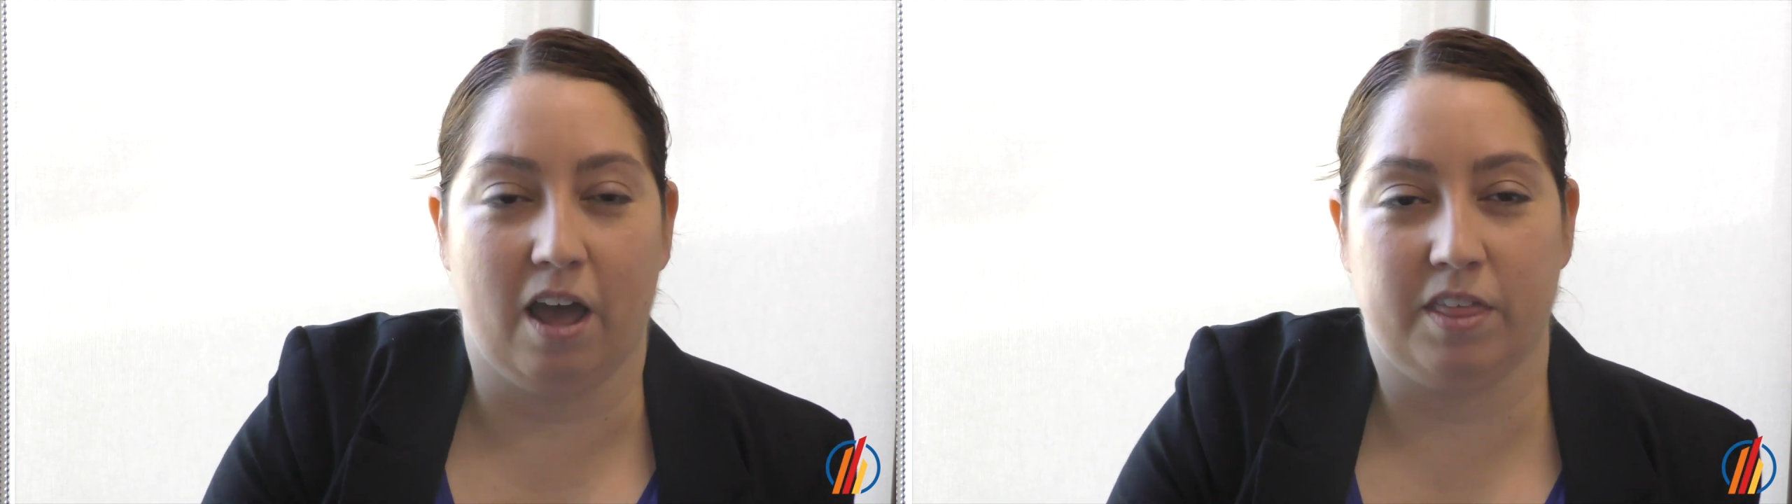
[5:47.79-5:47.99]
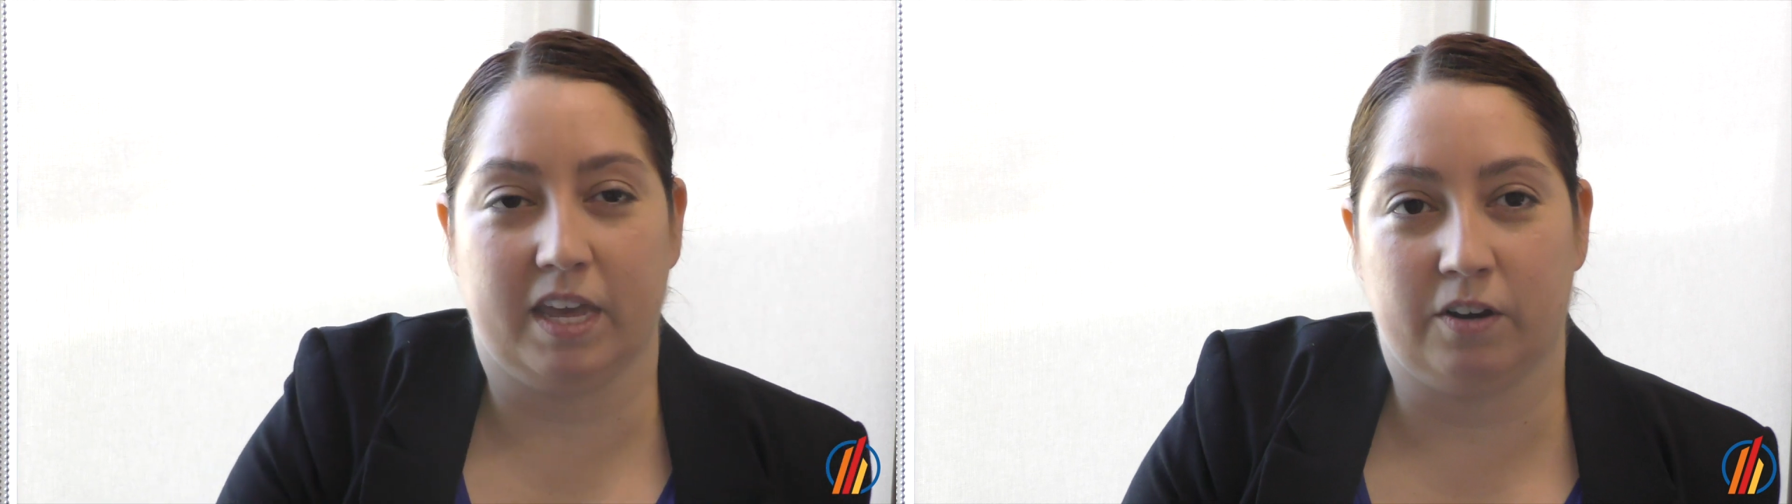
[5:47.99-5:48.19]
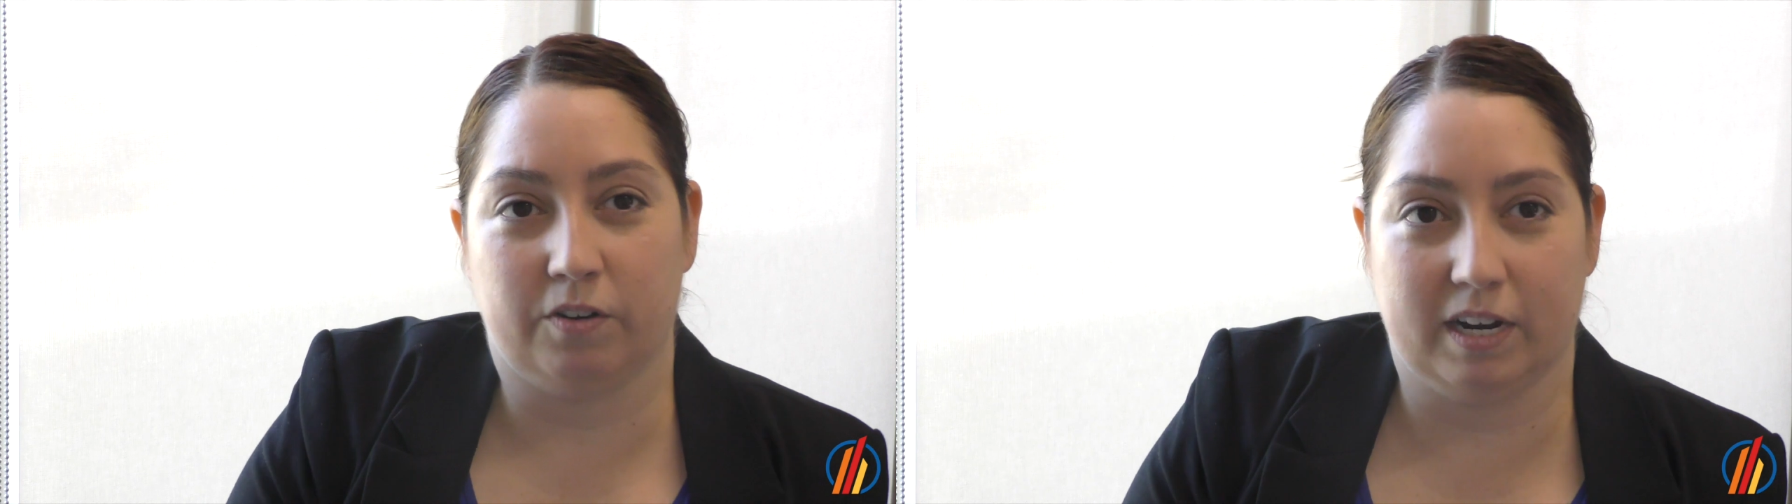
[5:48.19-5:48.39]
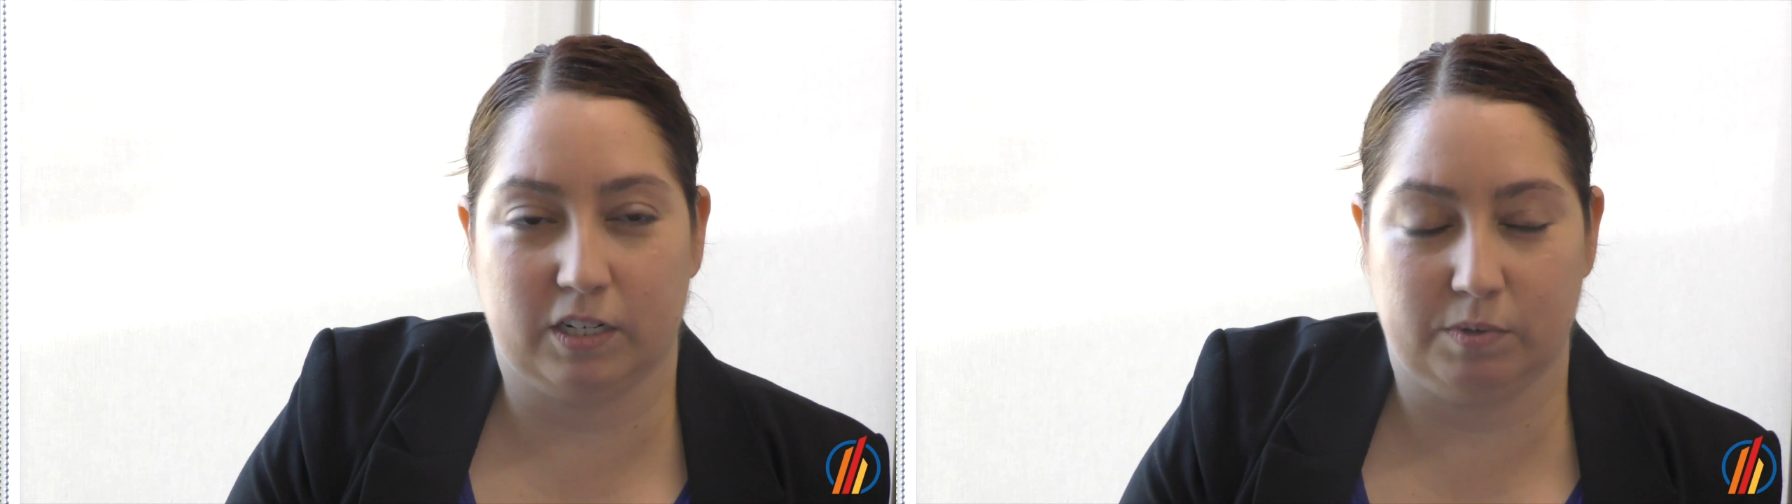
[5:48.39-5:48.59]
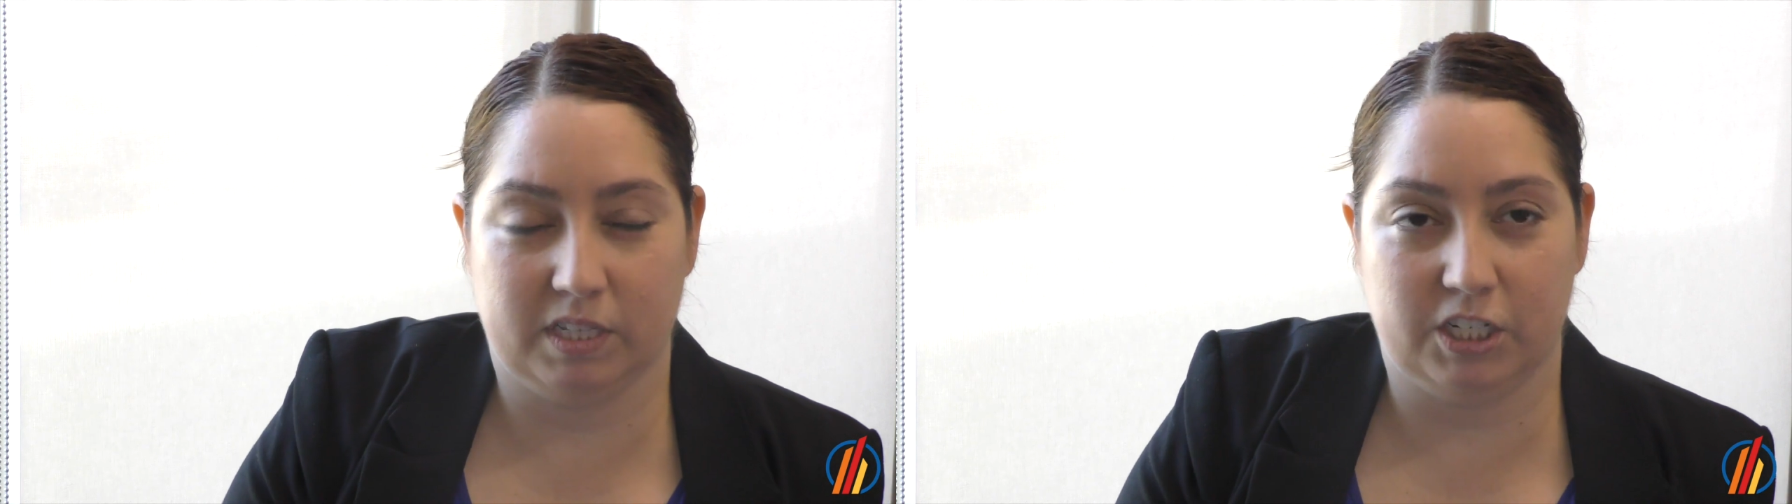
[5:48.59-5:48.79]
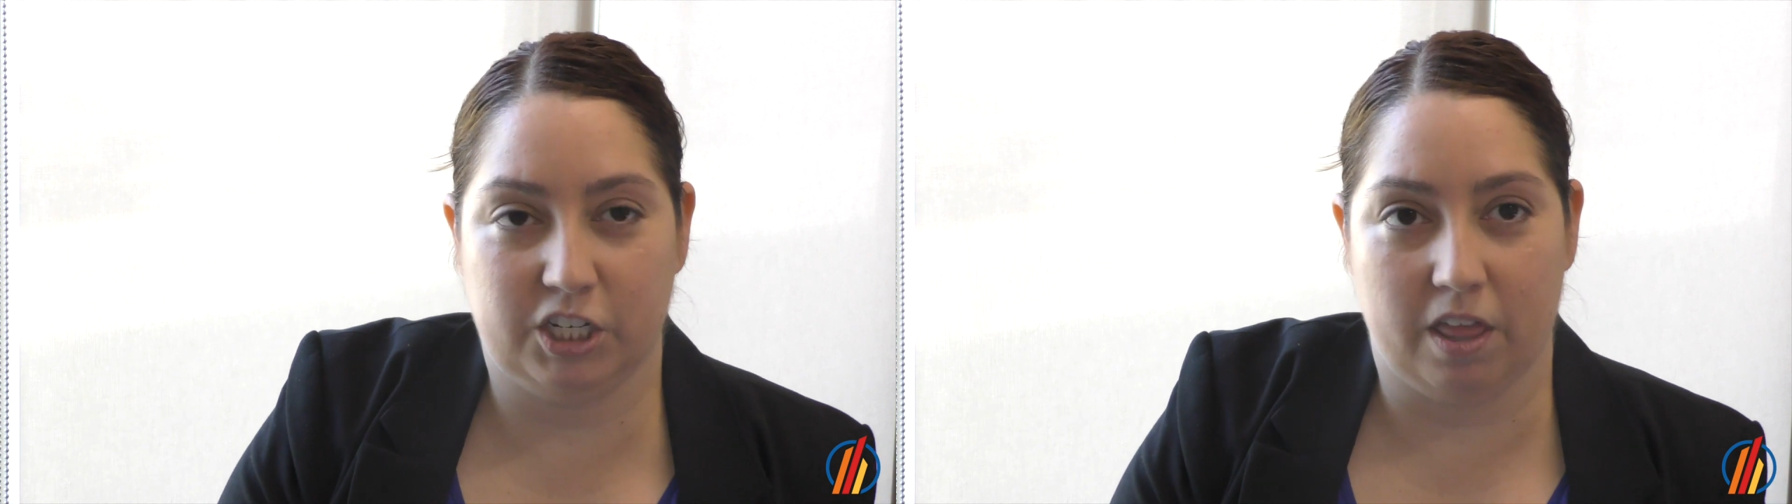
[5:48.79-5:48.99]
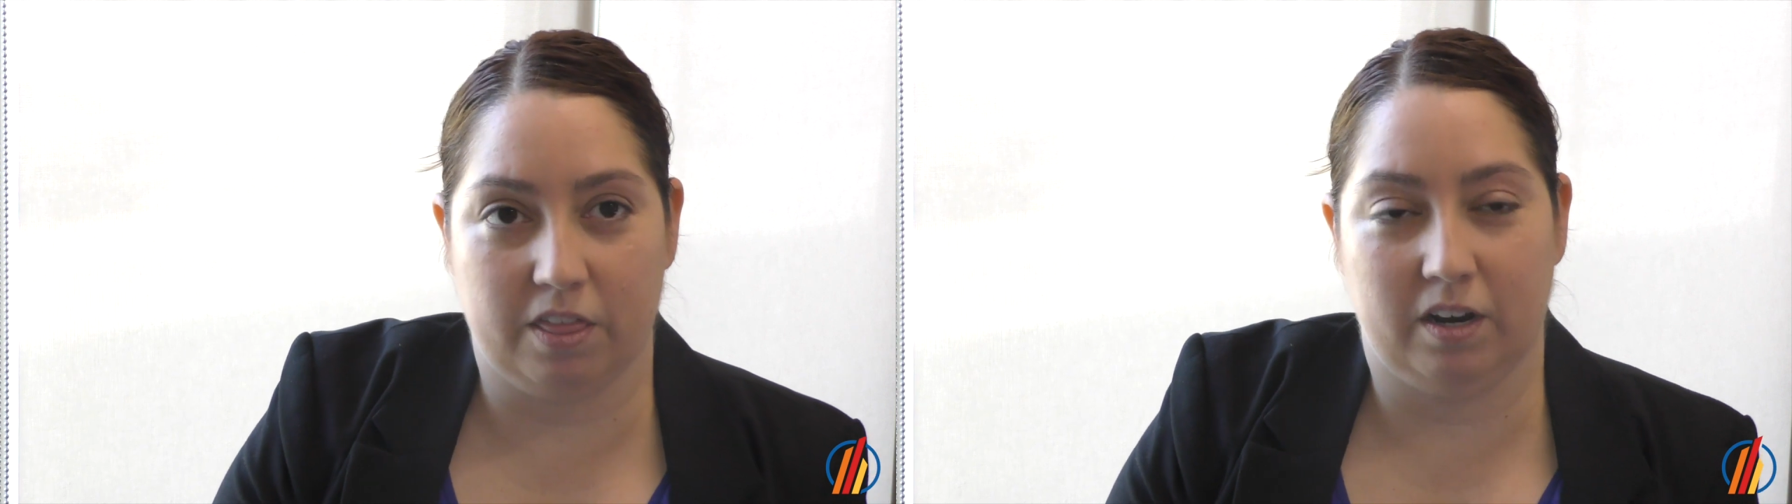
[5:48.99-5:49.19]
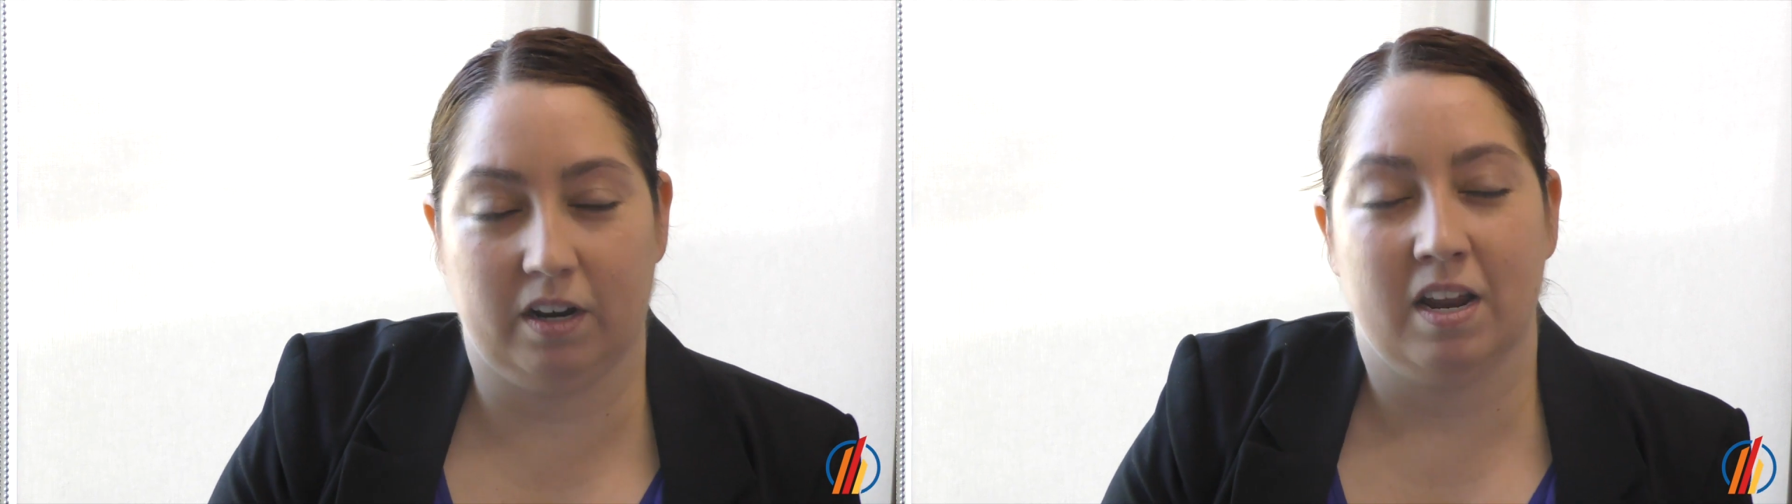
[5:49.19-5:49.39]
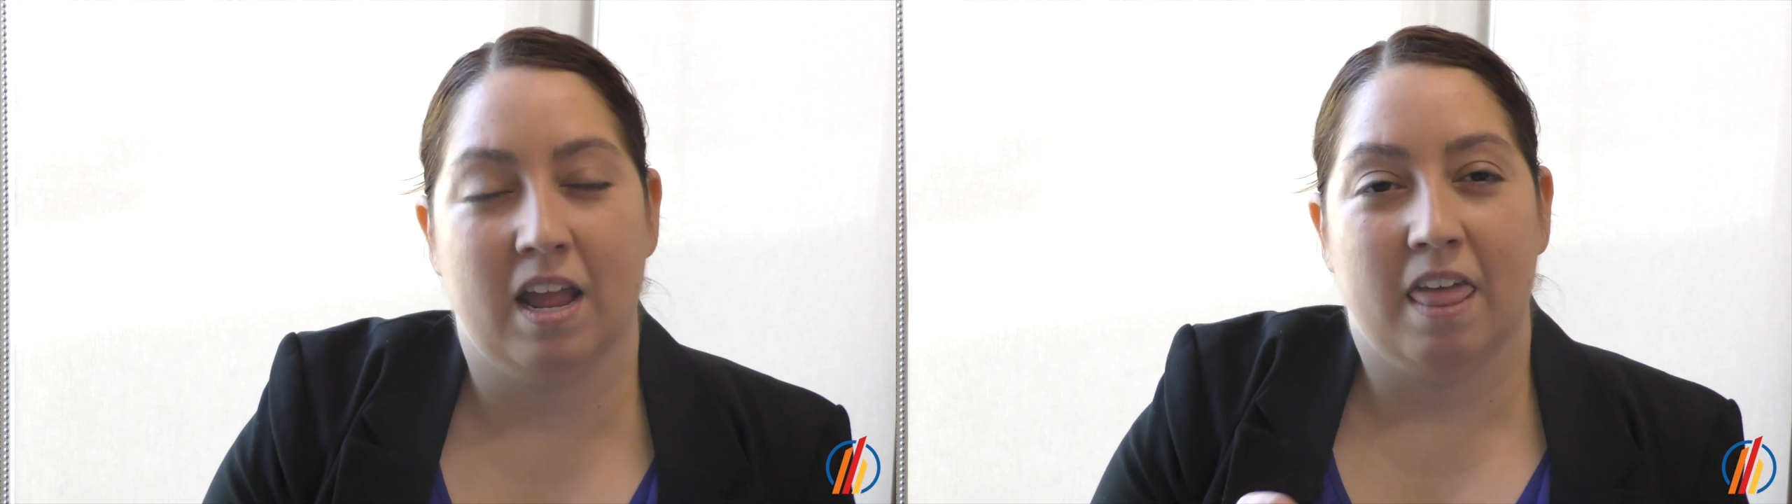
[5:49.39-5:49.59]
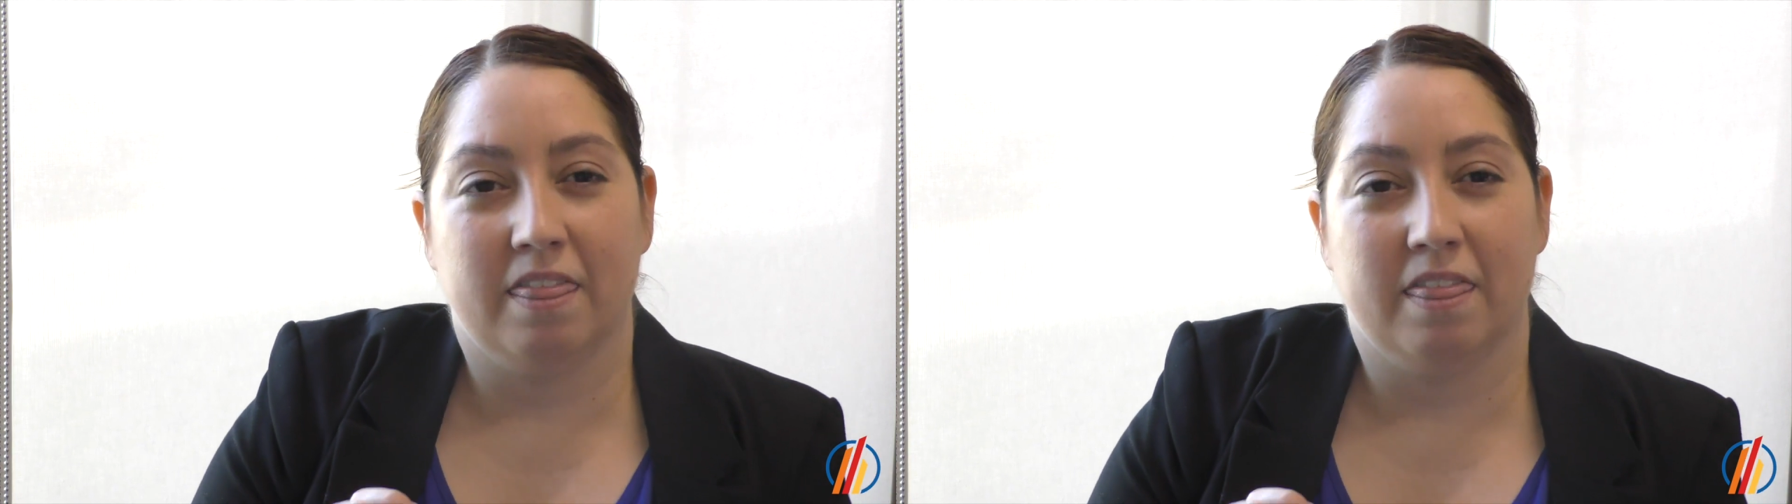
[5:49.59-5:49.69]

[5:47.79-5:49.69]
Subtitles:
how they interact with each other.